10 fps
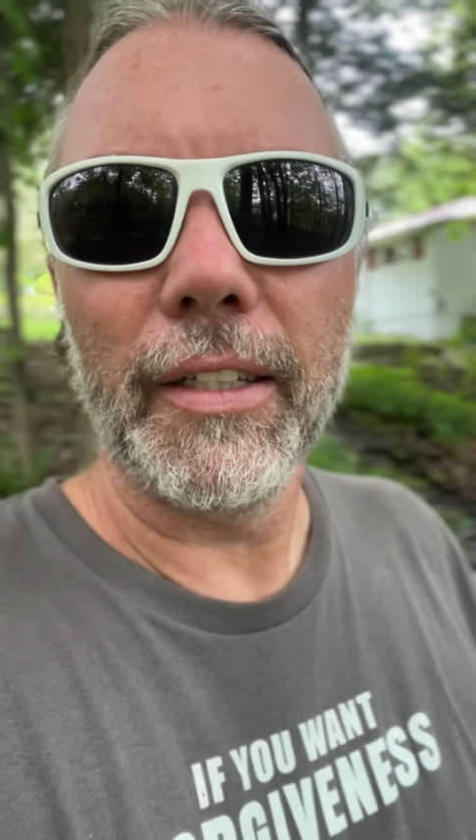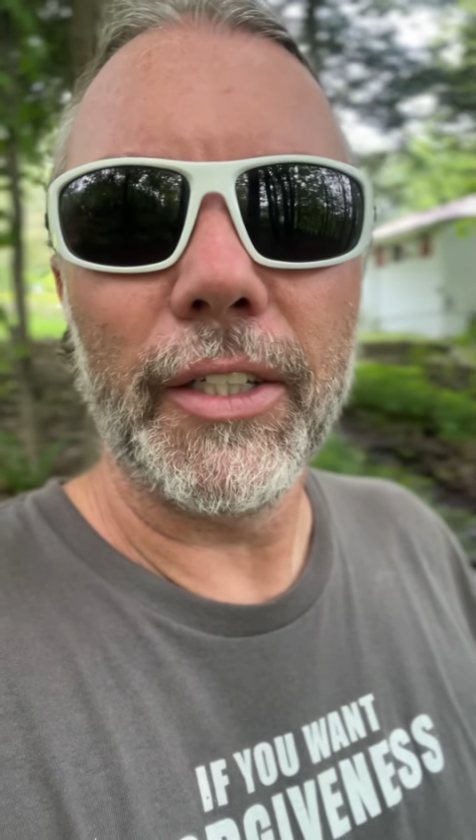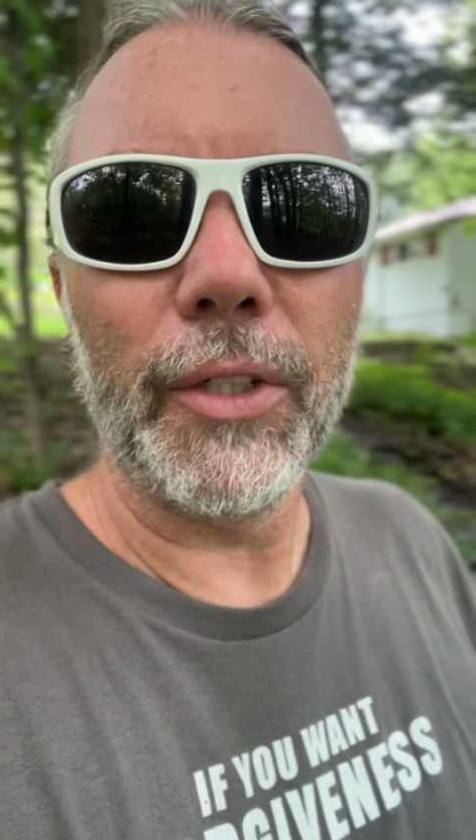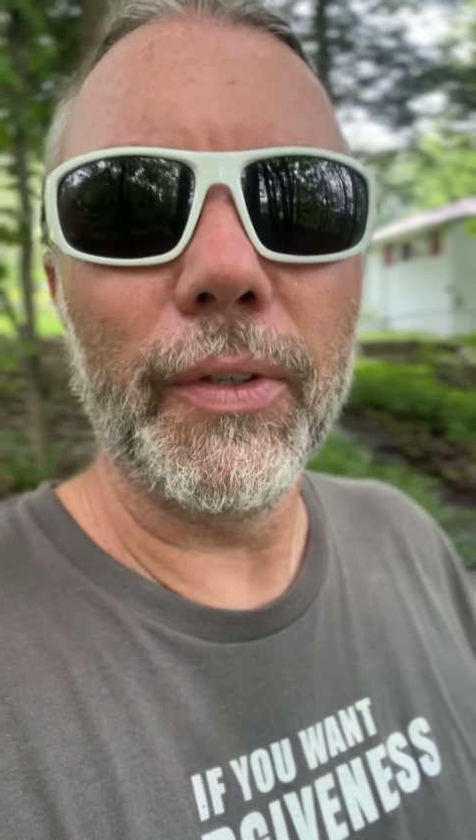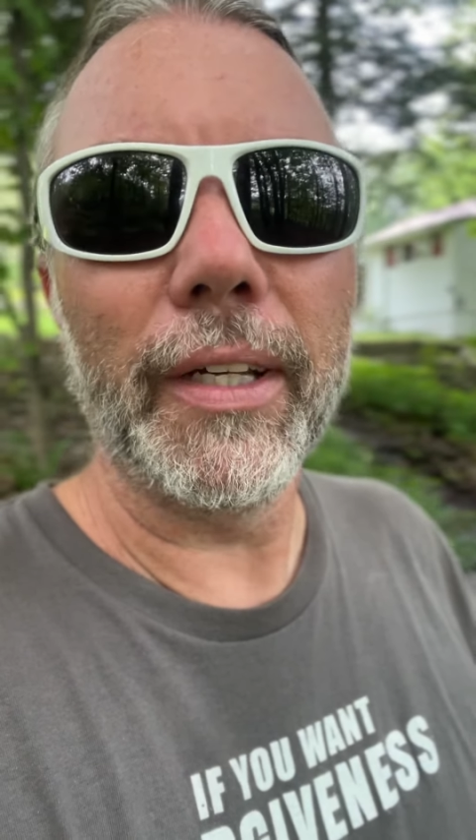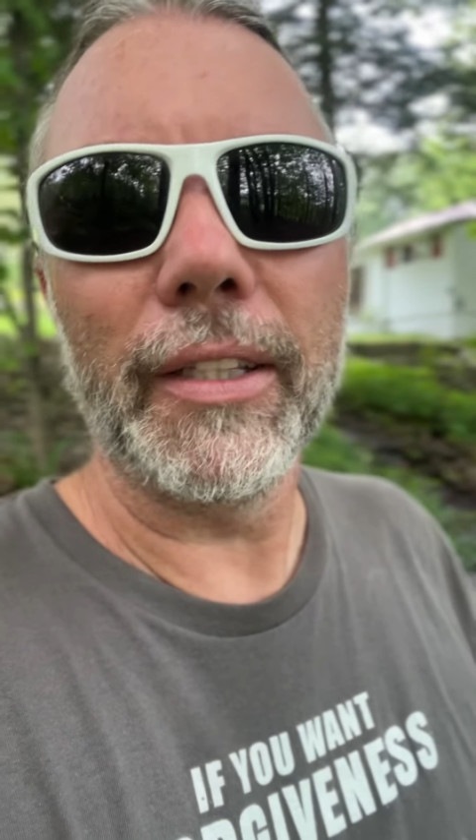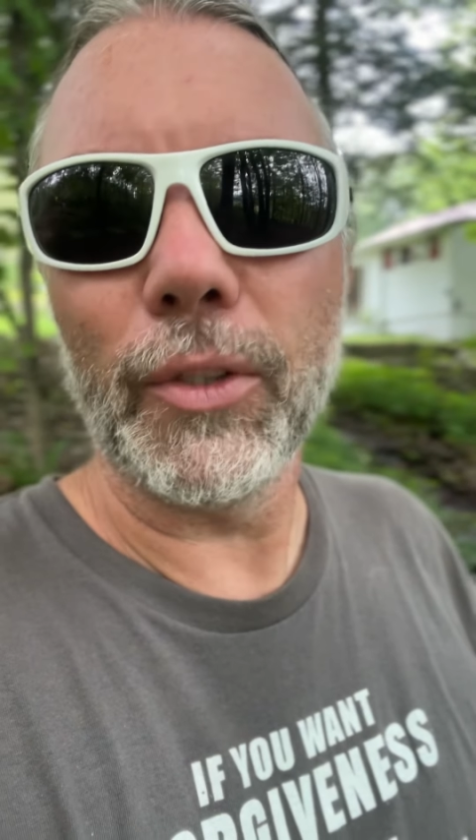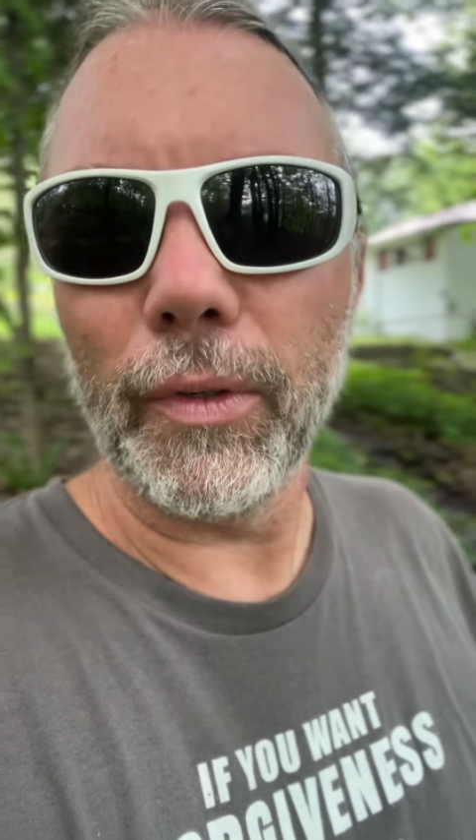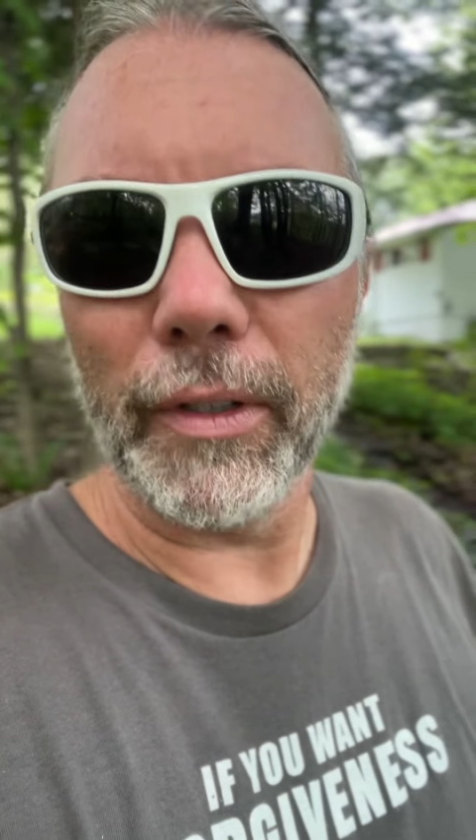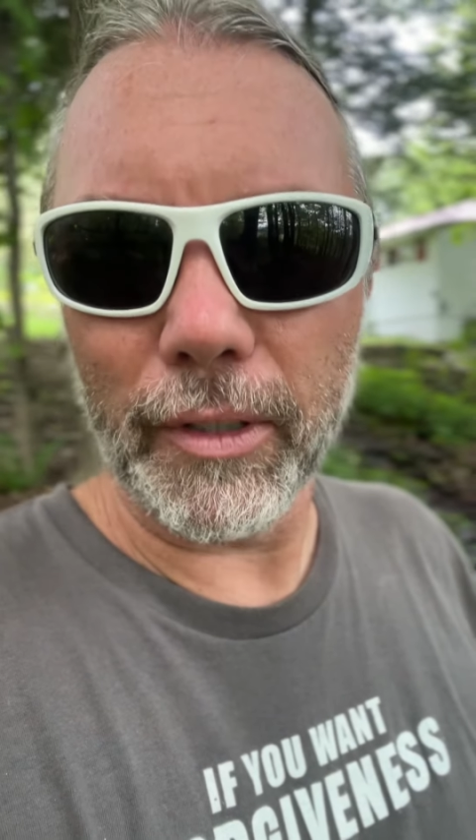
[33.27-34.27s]
you get this
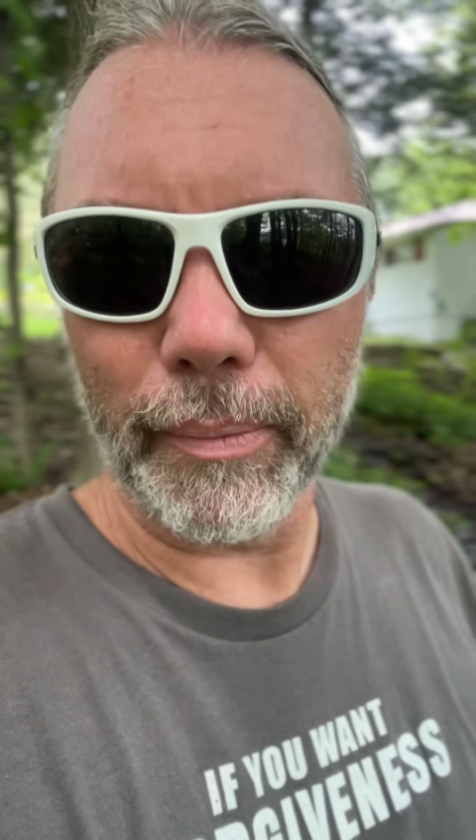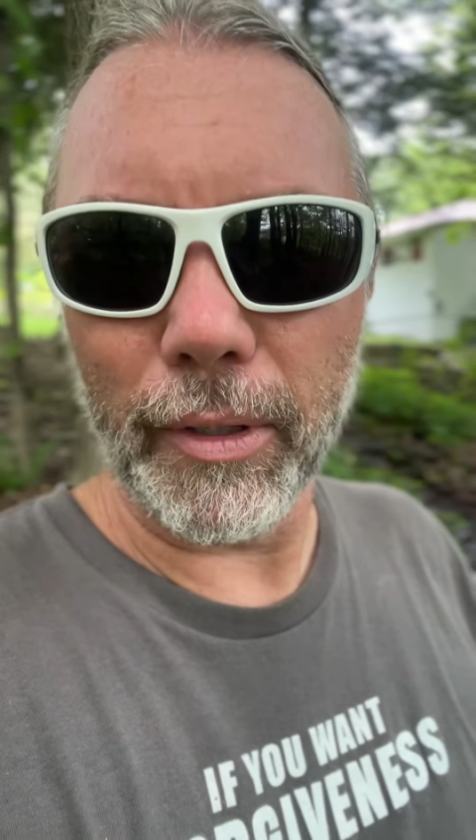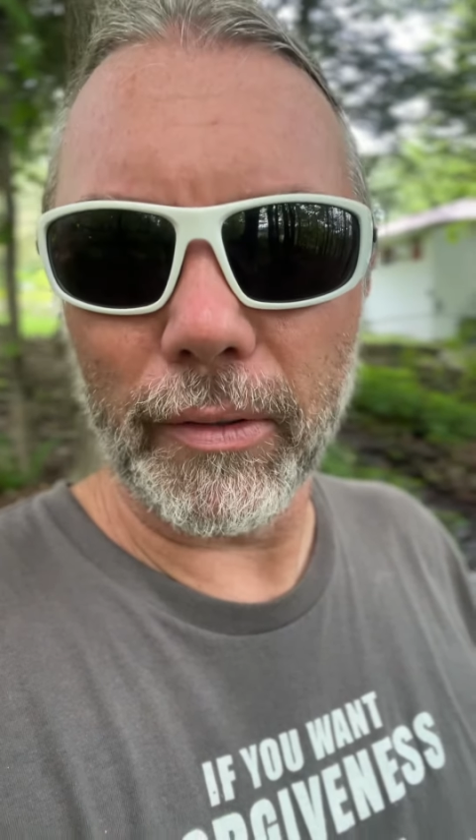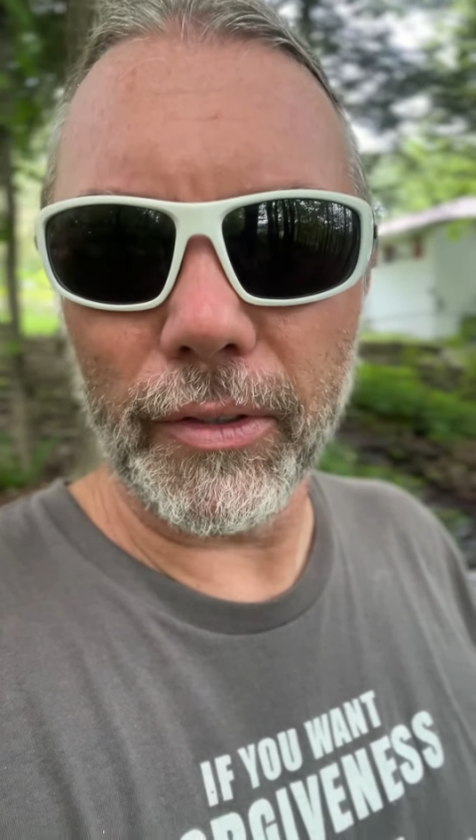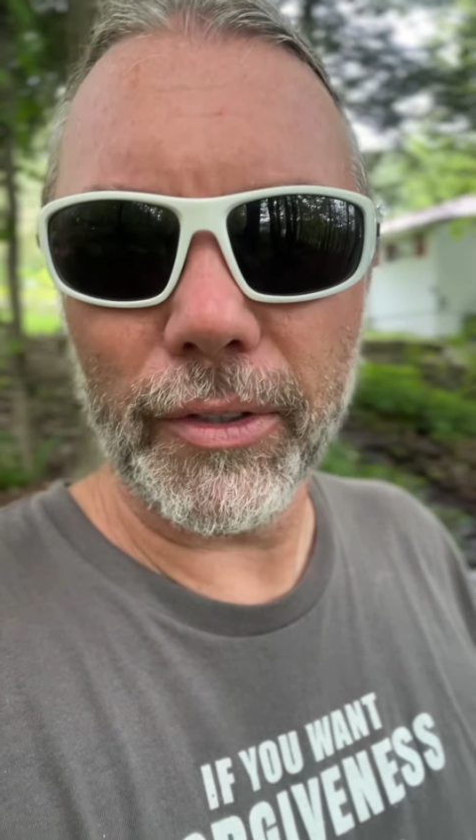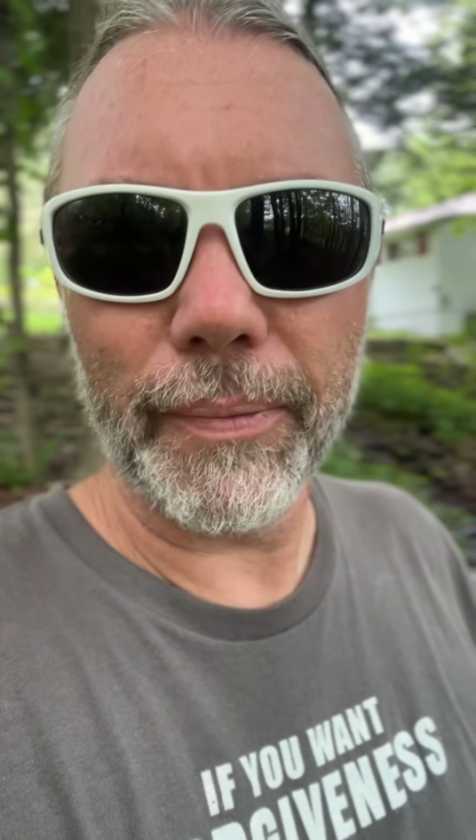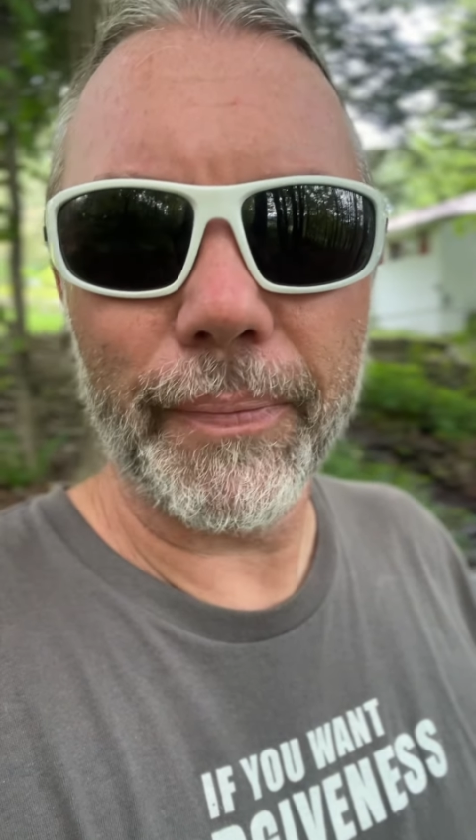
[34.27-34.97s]
world as a bonus.